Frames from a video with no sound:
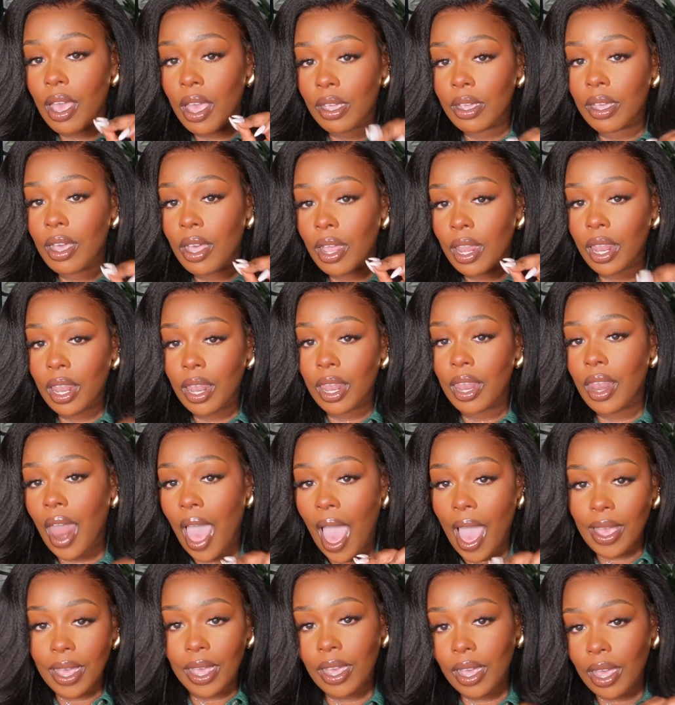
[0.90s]

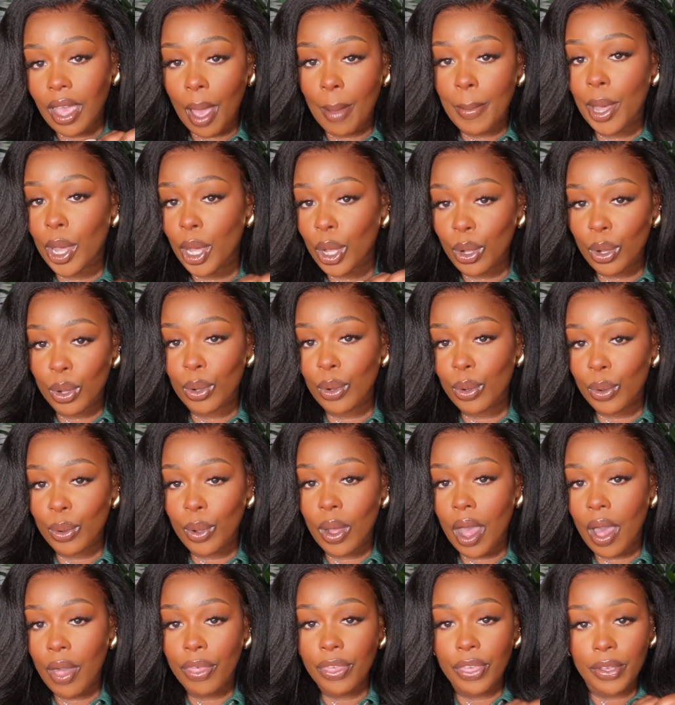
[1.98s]

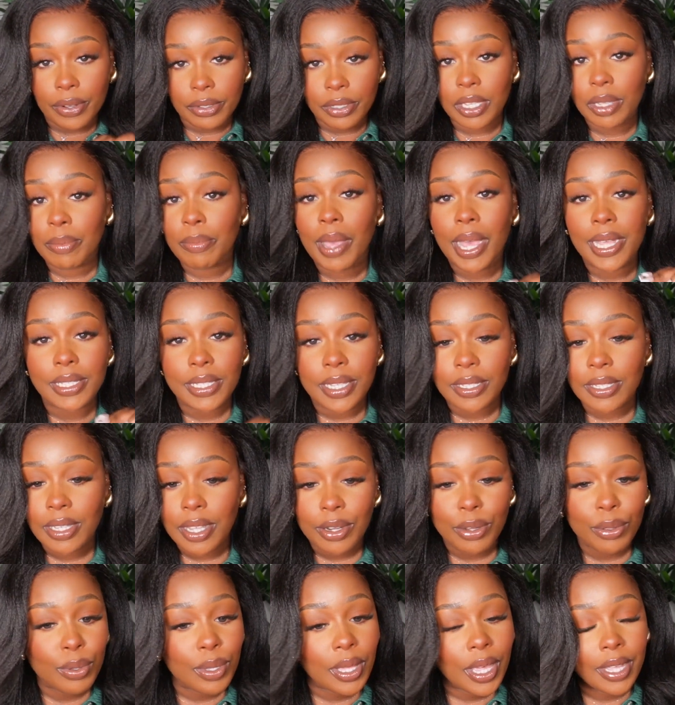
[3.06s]
unclockable 13 by 6,
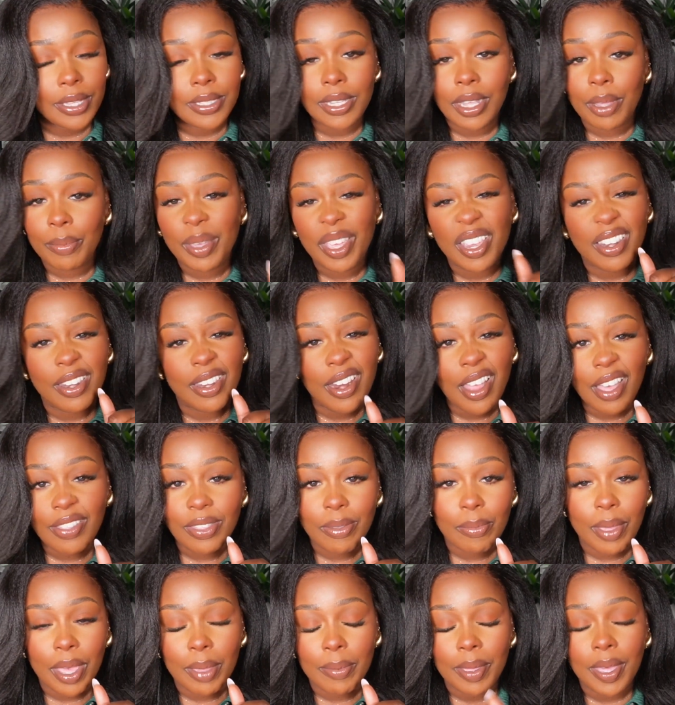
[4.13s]
honey. You can't tell me nothing,
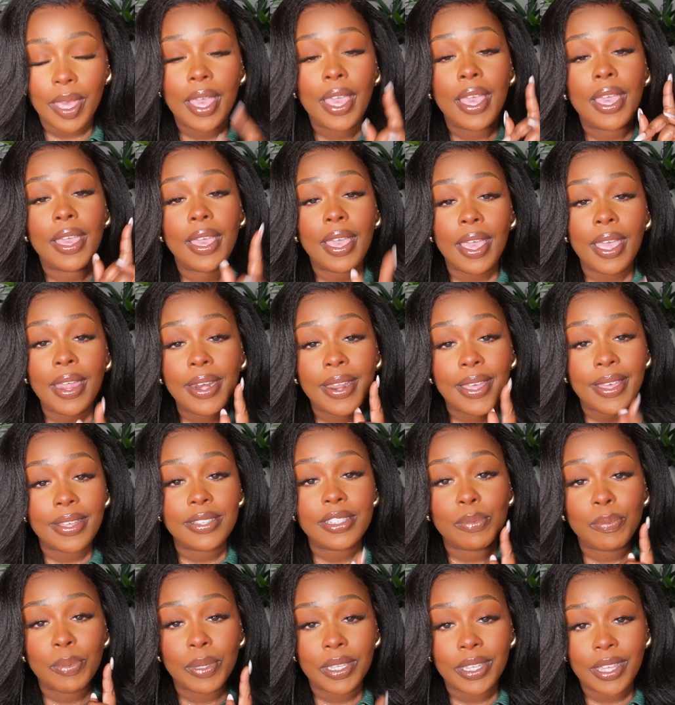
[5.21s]
baby. And
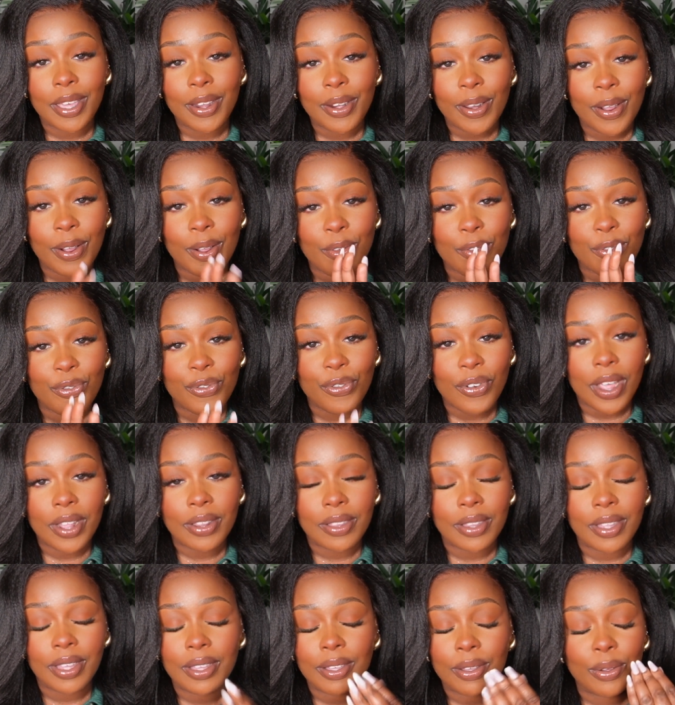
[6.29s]
it's beginner
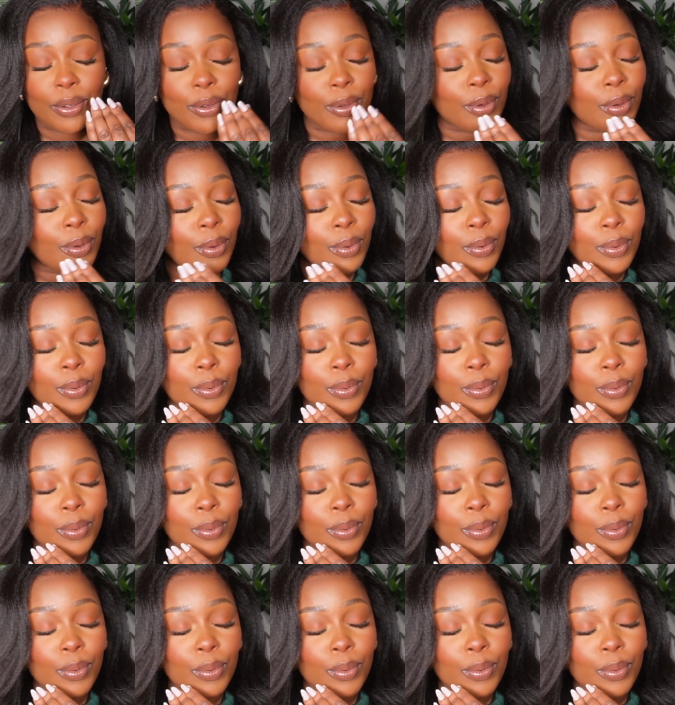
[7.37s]
friendly. Ooh